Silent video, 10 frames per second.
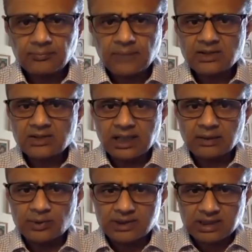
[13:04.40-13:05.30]
So that
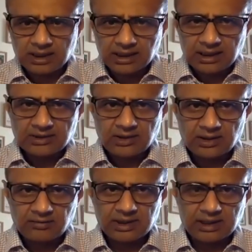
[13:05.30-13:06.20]
was the sort
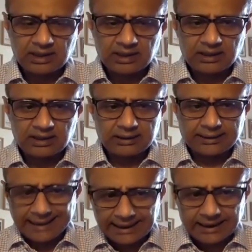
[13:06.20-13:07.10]
of the
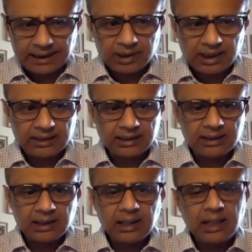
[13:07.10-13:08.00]
thinking behind it.
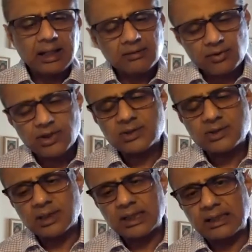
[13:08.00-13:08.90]
And of course,
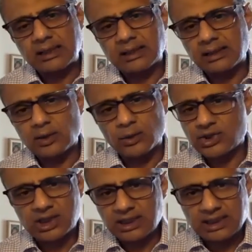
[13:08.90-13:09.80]
no
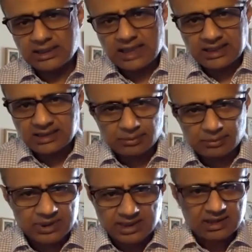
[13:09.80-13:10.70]
journey is as
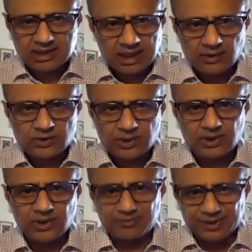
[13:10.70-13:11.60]
simple as it sounds when
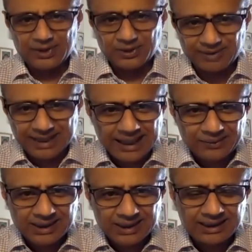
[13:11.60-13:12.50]
you're
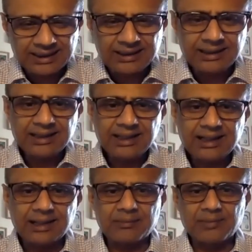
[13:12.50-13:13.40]
recounting it.
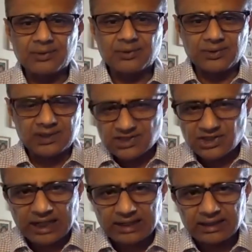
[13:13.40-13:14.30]
This
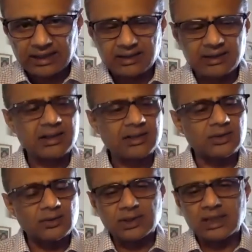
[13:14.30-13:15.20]
trial and error, and you
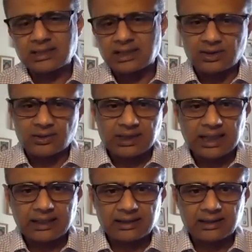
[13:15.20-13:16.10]
do this and you do
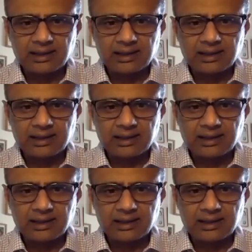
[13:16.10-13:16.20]
that. And